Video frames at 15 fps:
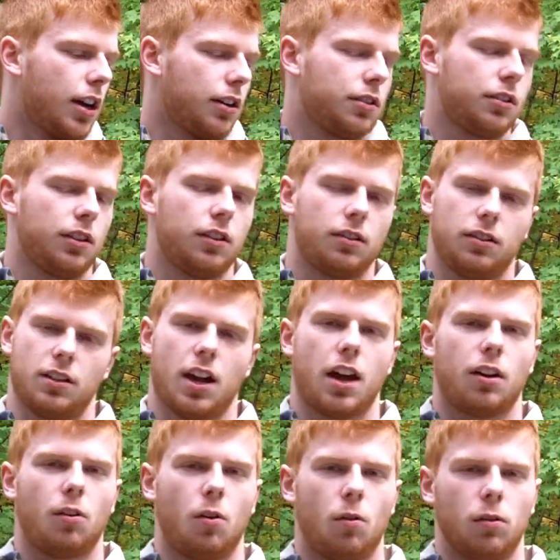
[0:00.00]
Honestly, there's
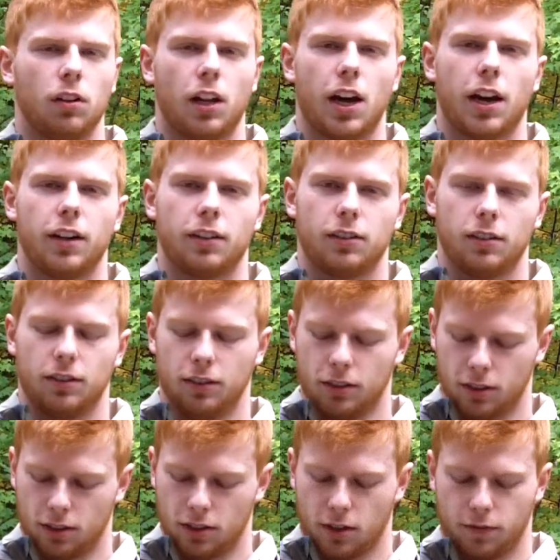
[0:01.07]
not a whole lot
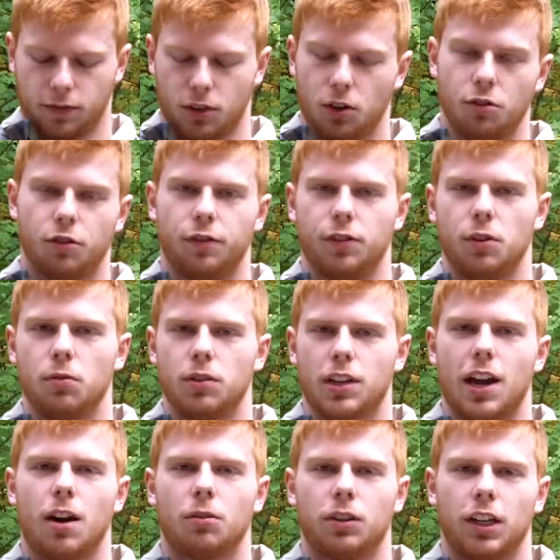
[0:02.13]
of good
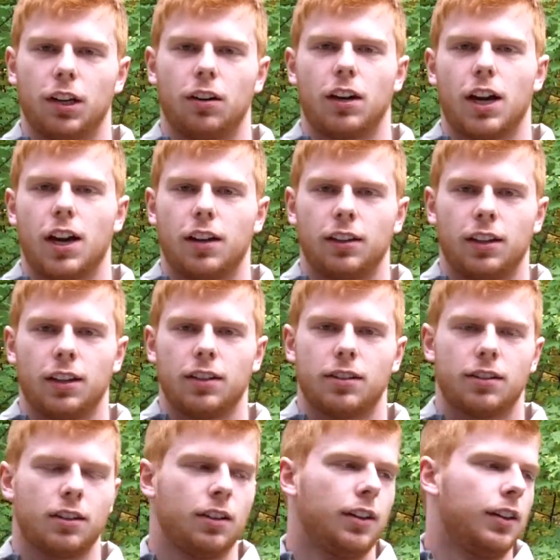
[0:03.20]
reviews out there on
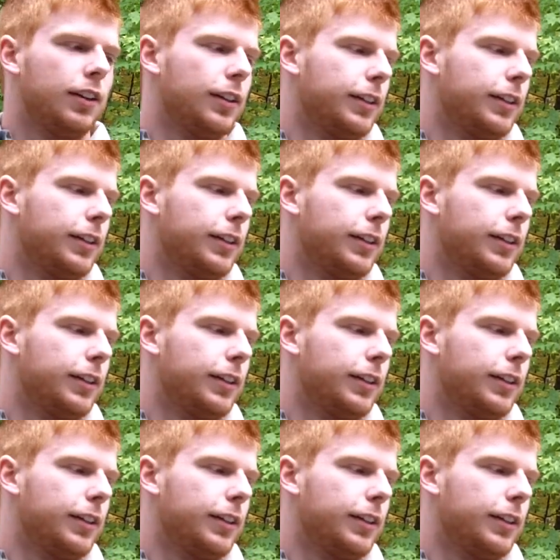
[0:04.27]
this.